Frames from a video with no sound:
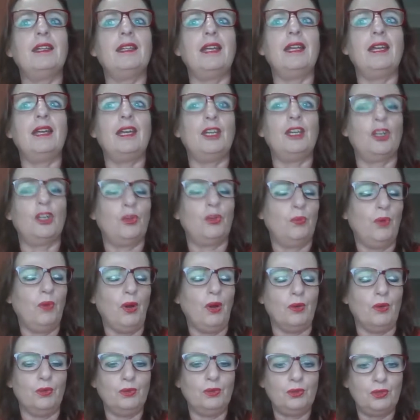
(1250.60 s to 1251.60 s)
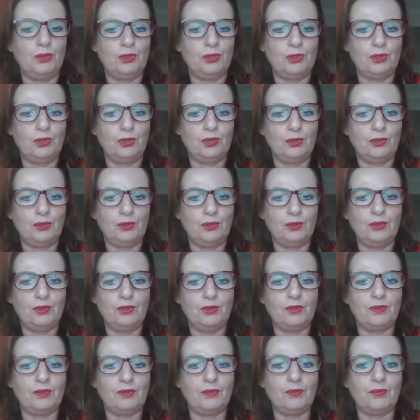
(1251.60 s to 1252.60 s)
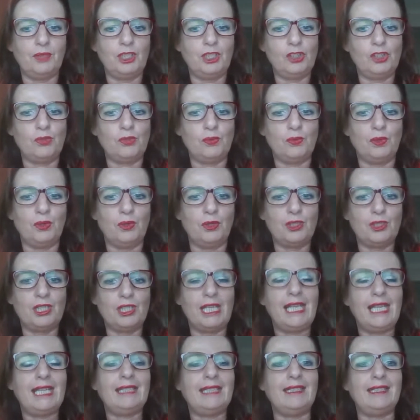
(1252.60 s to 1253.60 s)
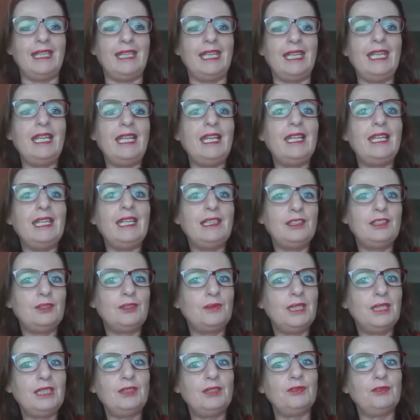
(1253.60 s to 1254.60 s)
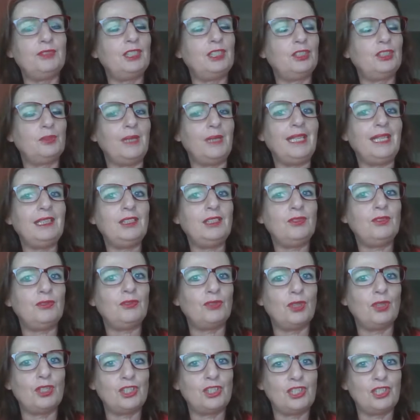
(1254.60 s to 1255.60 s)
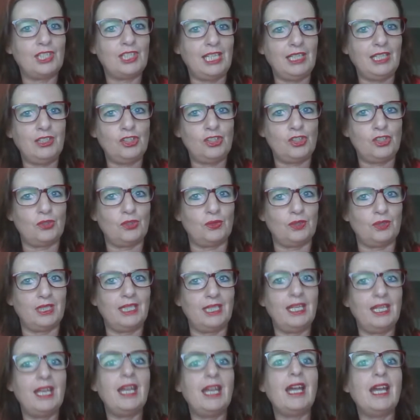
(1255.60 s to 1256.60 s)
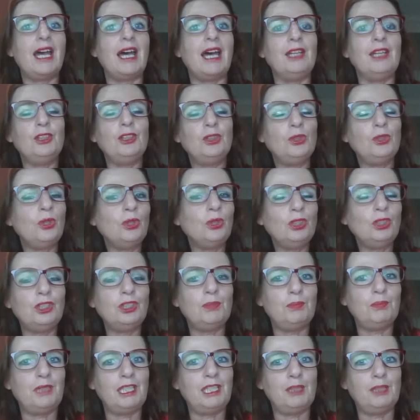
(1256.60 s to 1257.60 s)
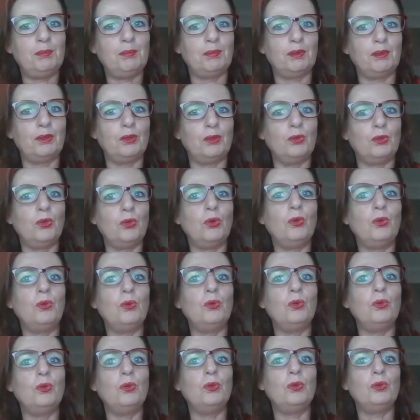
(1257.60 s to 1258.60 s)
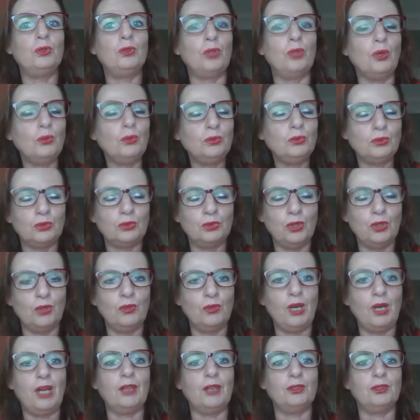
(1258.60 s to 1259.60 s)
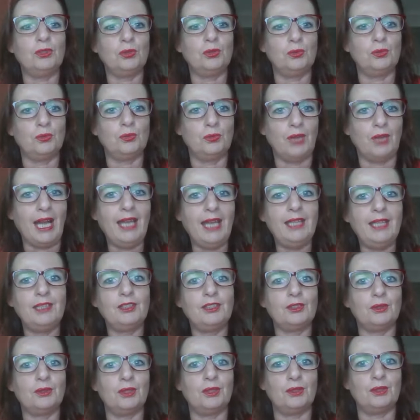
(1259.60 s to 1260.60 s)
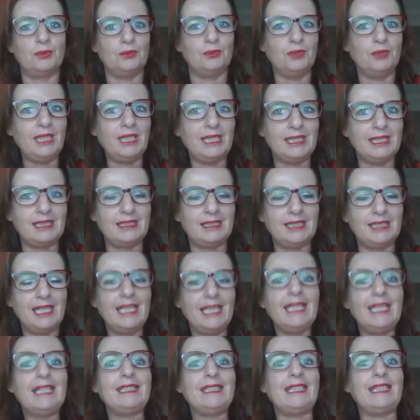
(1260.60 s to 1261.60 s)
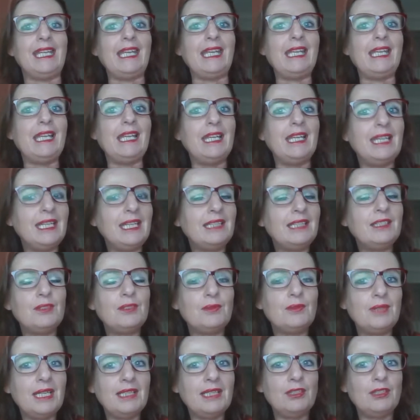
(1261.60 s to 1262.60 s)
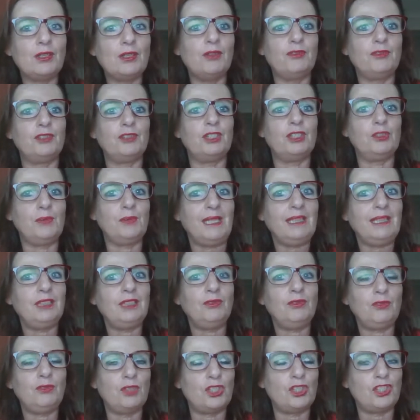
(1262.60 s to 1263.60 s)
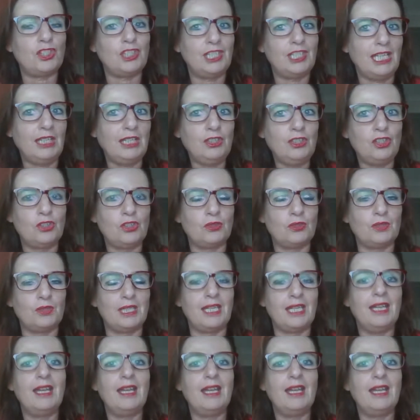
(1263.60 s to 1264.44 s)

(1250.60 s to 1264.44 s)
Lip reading: a quote, which was, "The illiterate of the 21st century are not the people who don't know how to write or read. The illiterate of the 21st century